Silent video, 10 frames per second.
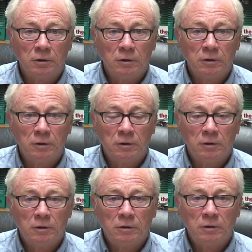
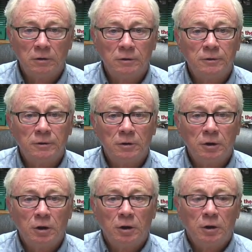
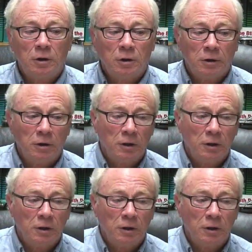Nobody speaks.